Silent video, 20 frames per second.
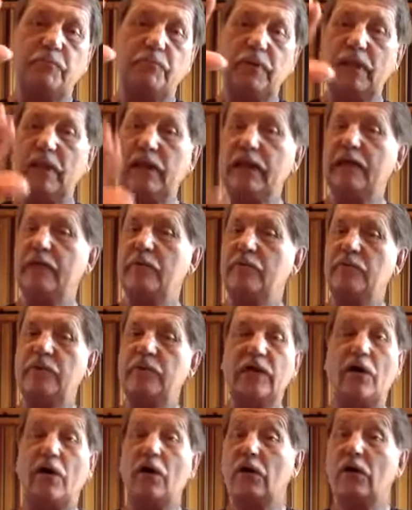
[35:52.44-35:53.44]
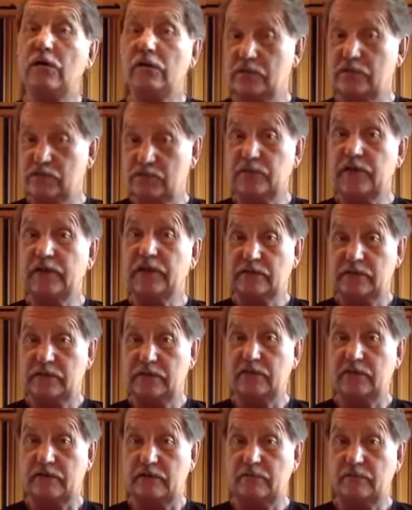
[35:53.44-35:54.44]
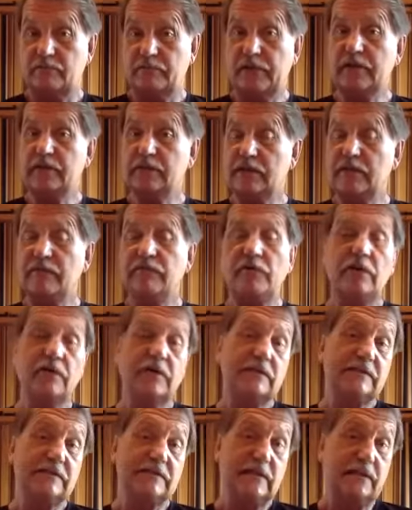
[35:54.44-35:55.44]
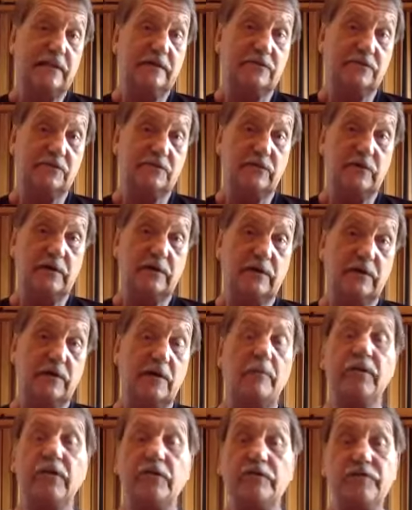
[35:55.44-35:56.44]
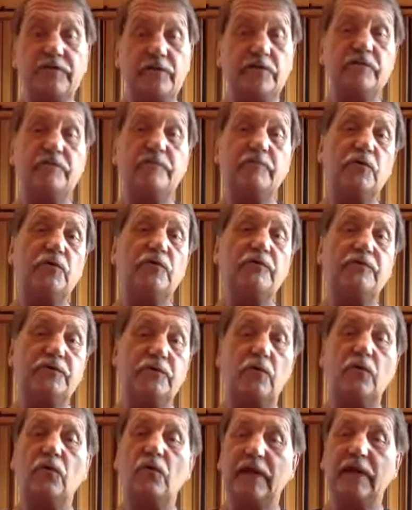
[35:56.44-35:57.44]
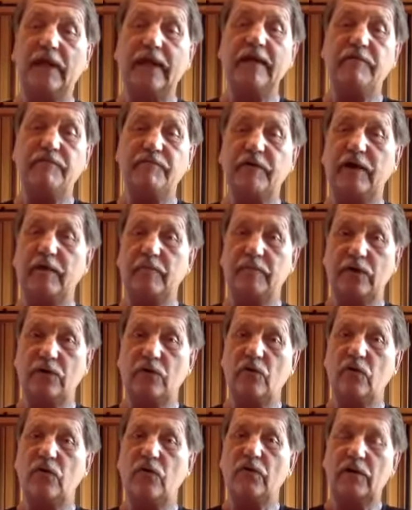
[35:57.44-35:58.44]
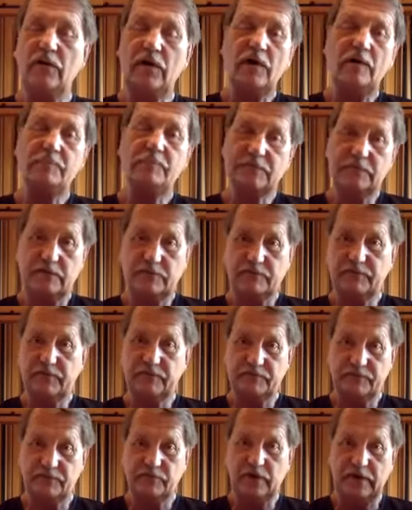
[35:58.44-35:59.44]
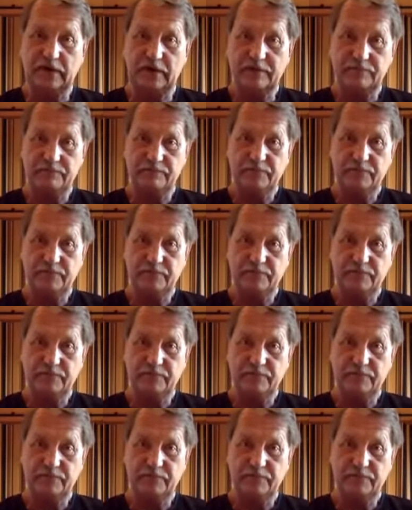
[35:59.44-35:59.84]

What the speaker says: play really all the strings here because even on the second string, I mean you've moved your whole A family chord up to the fifth fret,